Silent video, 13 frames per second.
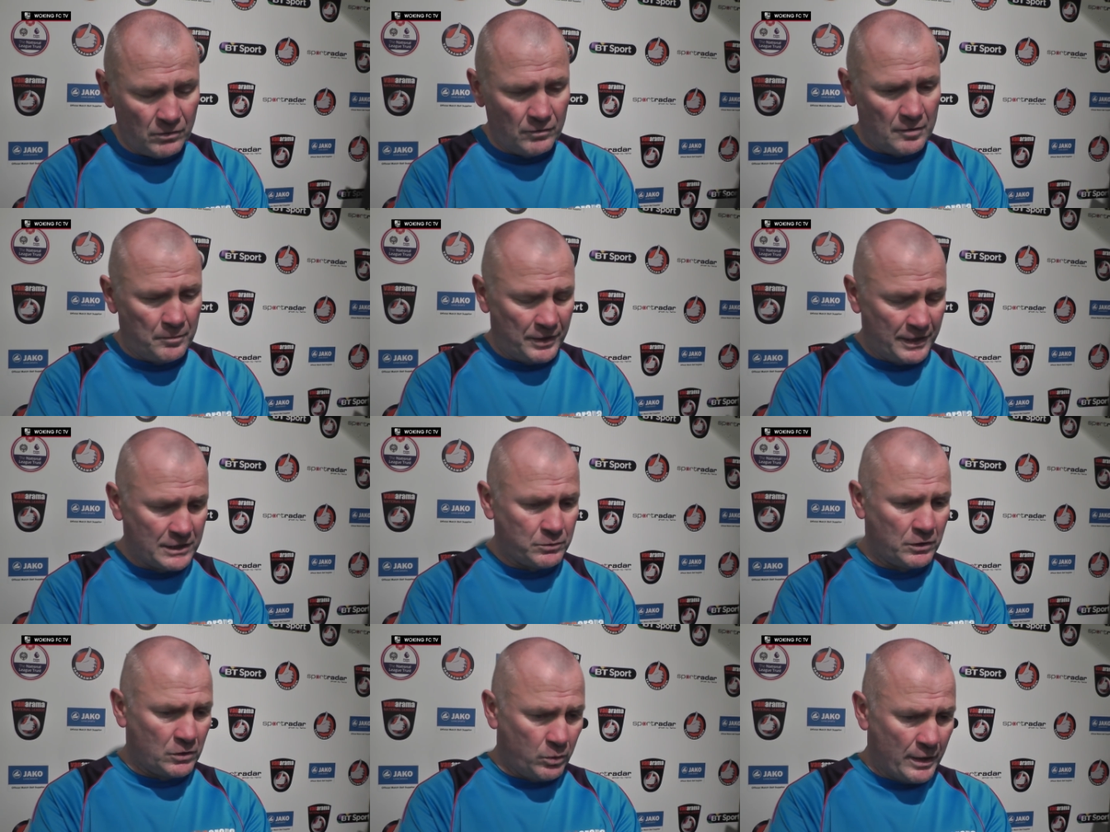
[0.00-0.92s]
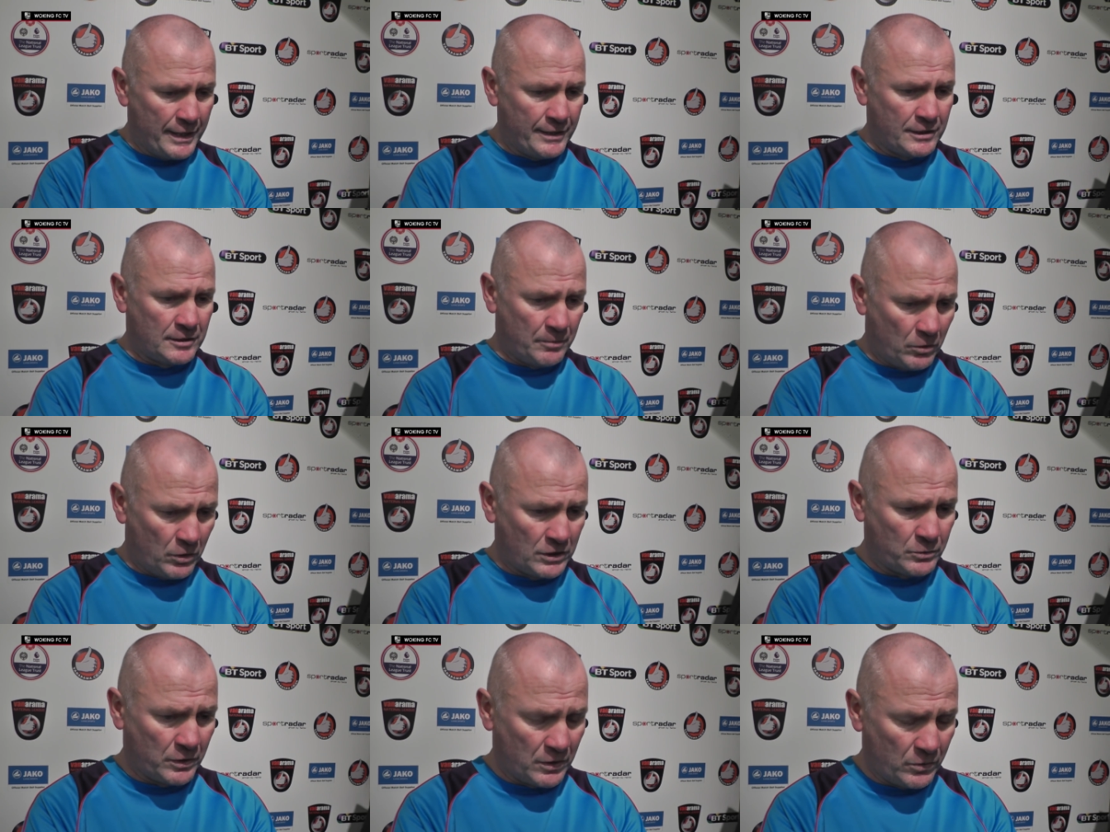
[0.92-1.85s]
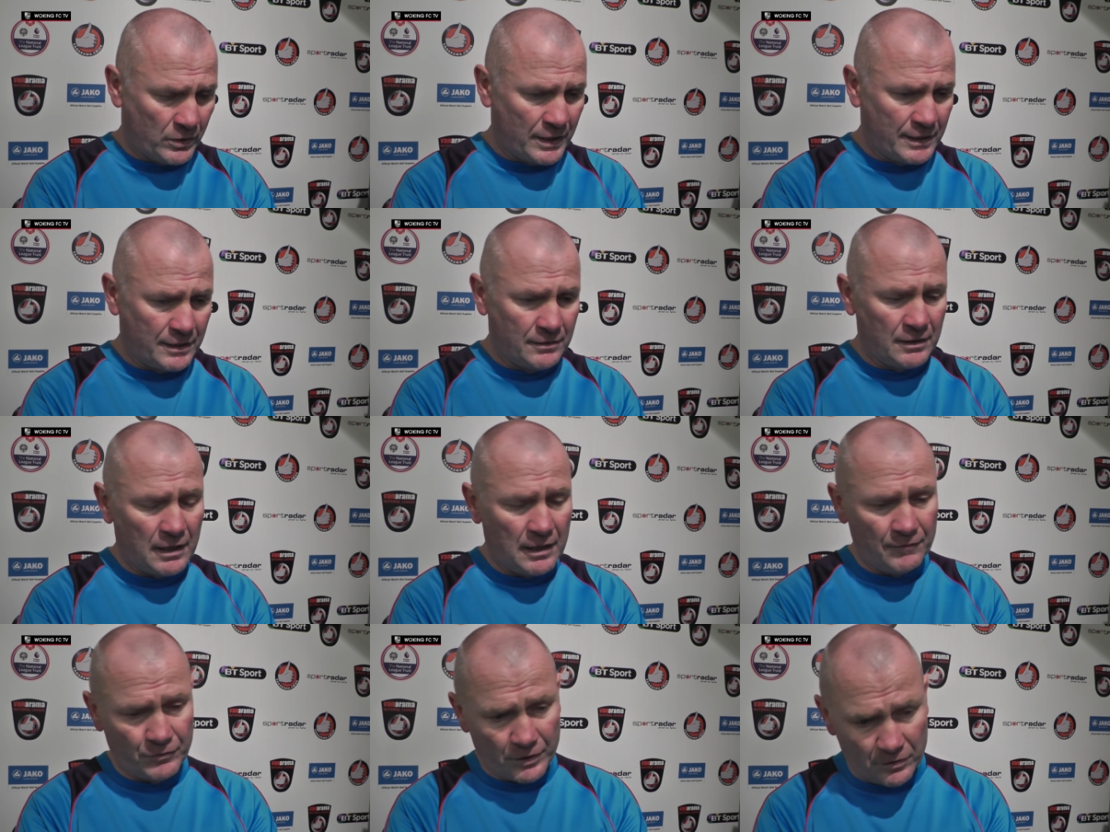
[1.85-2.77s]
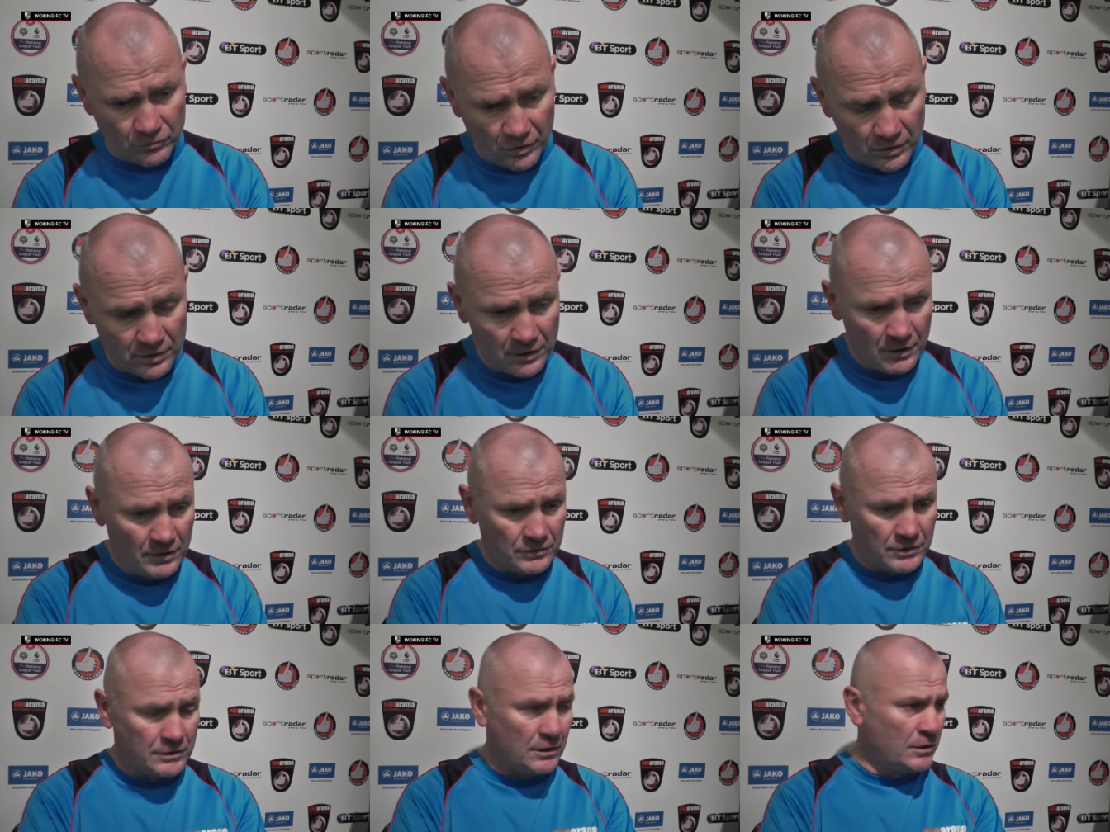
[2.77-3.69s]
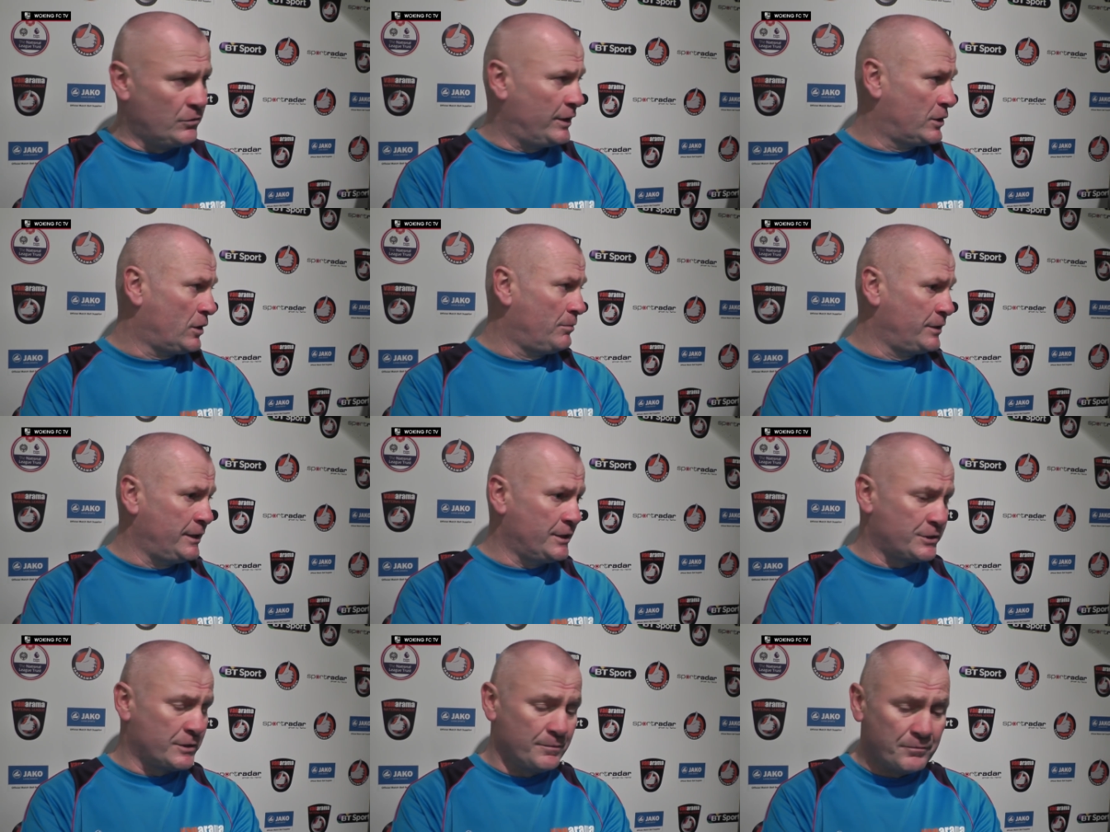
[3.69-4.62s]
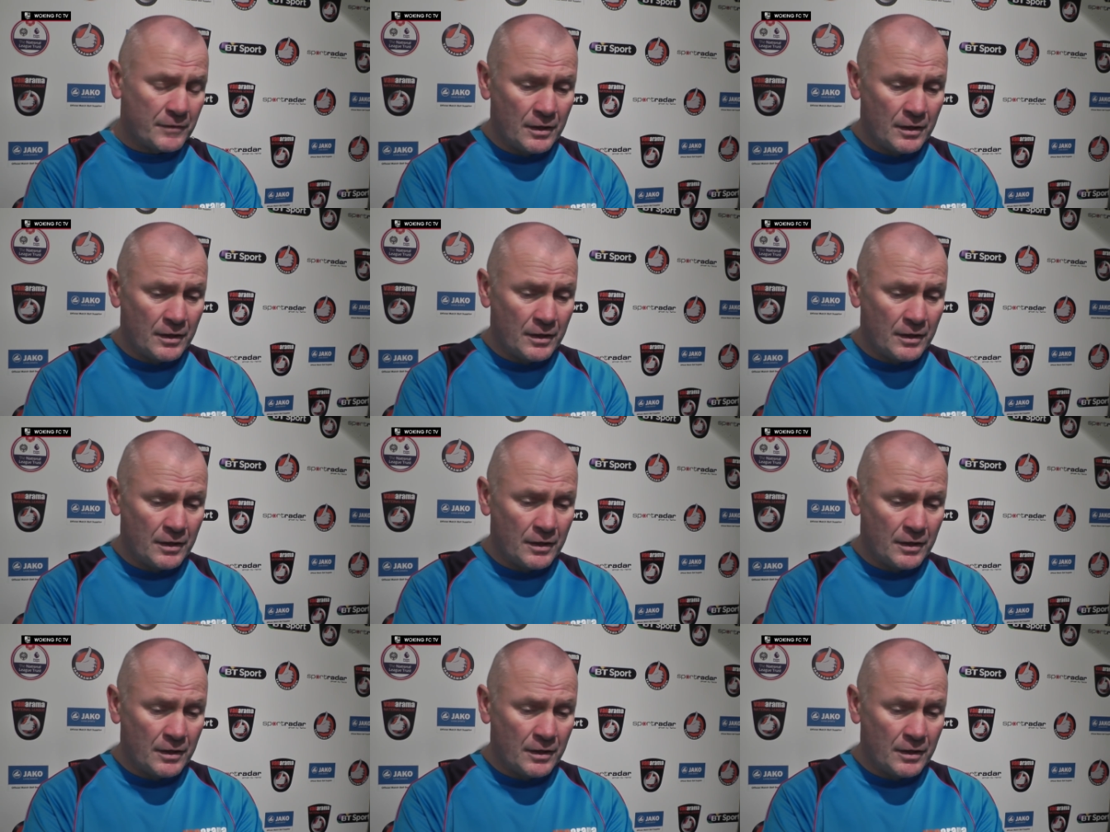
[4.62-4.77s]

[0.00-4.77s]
the players were quiet, the supporters were quiet, and I've got it wrong, so it's not a great combination.